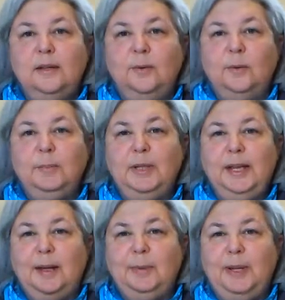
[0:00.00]

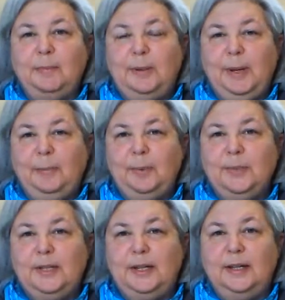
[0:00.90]
Normally, I plant my
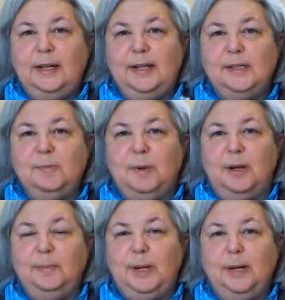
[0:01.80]
peppers in a
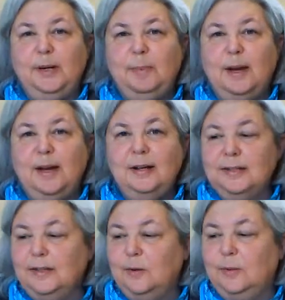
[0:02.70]
small berry
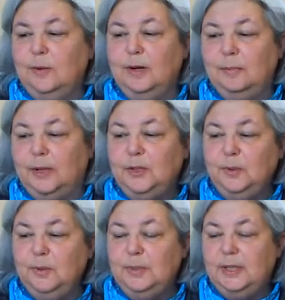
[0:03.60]
box or a
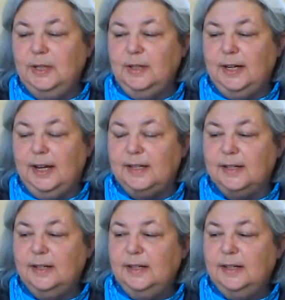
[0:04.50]
mushroom till that has